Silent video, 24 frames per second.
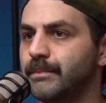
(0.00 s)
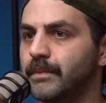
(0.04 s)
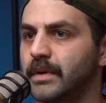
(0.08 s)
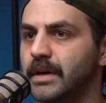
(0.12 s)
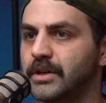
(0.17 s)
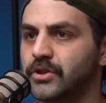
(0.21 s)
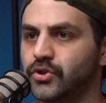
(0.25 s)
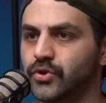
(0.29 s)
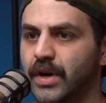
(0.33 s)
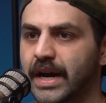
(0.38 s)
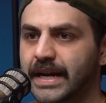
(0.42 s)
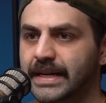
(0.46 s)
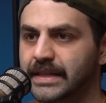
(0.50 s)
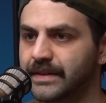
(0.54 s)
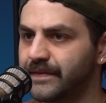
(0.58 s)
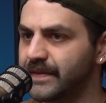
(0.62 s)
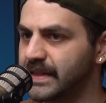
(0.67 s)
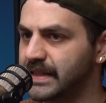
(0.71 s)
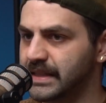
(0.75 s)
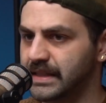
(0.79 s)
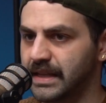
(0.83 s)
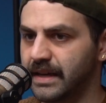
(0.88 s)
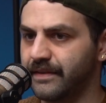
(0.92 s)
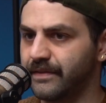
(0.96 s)

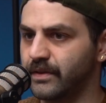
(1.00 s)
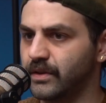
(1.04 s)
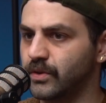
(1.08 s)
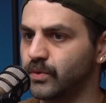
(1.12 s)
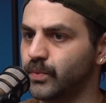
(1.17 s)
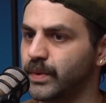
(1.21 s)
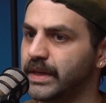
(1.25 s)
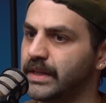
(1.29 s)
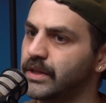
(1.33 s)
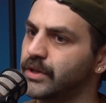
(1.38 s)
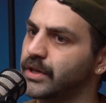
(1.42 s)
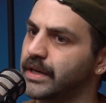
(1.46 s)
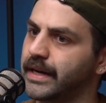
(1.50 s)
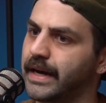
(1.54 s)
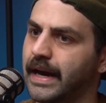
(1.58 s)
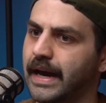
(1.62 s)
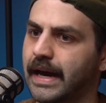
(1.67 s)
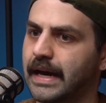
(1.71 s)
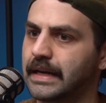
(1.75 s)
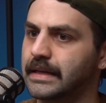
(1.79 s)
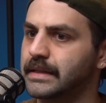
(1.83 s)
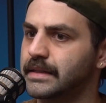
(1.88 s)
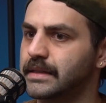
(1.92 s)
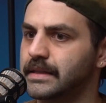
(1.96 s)
attractiveness level. We look
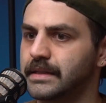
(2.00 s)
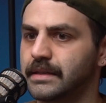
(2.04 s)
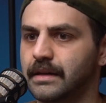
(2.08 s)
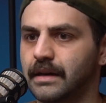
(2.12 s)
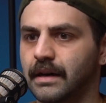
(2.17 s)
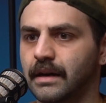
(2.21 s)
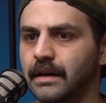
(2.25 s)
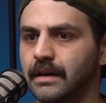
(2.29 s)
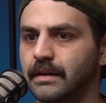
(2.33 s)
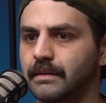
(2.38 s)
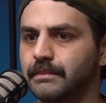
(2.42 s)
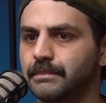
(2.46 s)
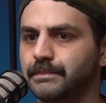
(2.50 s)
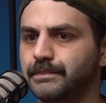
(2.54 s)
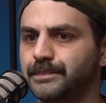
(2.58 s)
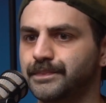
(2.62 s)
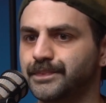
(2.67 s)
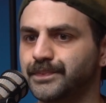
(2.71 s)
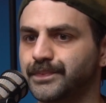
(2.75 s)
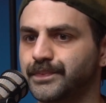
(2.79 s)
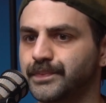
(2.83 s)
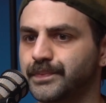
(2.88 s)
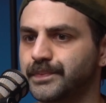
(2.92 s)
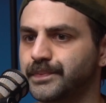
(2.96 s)
at um,
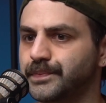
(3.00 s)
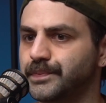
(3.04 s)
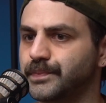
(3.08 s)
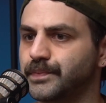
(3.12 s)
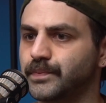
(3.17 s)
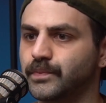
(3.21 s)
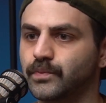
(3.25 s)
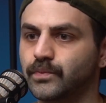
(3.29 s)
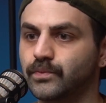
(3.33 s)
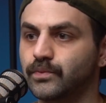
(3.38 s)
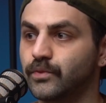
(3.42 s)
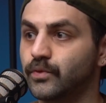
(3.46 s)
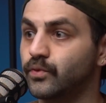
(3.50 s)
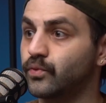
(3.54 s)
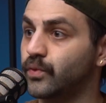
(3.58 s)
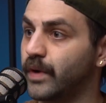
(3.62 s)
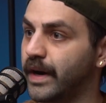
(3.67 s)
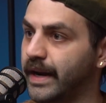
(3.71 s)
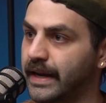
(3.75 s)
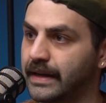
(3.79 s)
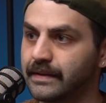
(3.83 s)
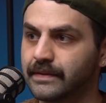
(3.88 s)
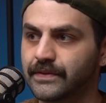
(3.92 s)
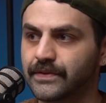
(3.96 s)

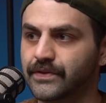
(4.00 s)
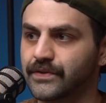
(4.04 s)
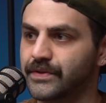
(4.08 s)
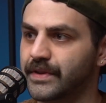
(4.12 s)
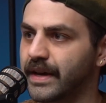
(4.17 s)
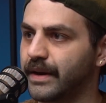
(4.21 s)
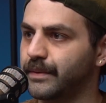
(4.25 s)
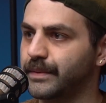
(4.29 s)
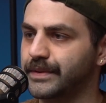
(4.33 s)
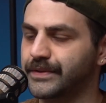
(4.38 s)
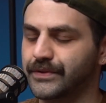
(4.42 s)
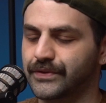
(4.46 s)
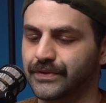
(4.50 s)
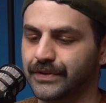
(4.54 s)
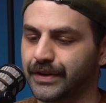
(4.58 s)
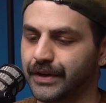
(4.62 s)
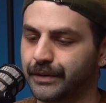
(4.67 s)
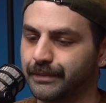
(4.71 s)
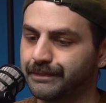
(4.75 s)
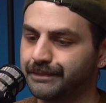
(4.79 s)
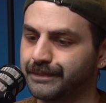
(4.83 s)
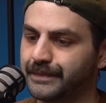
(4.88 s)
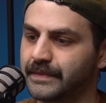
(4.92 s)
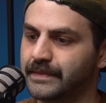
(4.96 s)
race. That was you
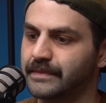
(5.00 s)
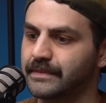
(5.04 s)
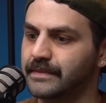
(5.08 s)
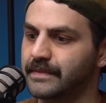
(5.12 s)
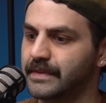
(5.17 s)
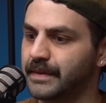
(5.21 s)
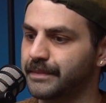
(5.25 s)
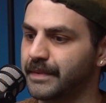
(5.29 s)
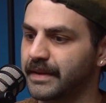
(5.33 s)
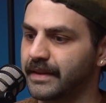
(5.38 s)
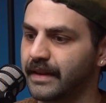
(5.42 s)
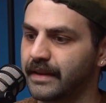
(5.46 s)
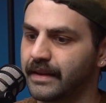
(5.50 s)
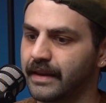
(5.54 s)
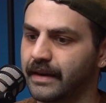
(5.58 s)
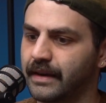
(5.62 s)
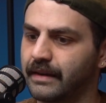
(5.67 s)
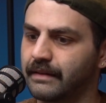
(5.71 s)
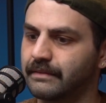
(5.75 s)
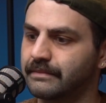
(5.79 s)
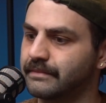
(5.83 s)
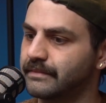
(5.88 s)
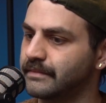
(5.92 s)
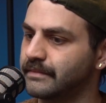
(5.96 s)
know yeah. something that they